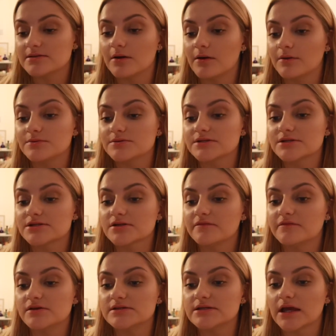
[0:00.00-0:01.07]
so it was just
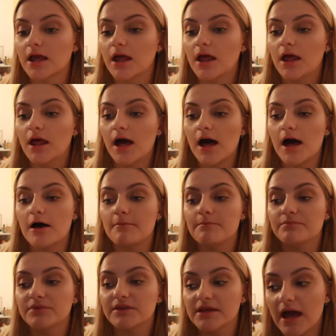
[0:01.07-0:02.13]
confusing.
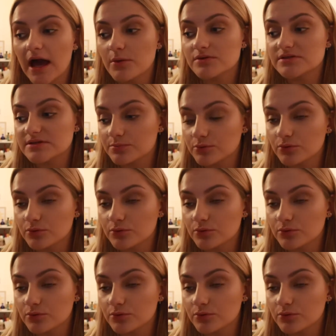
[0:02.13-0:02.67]
Um, yeah, it was The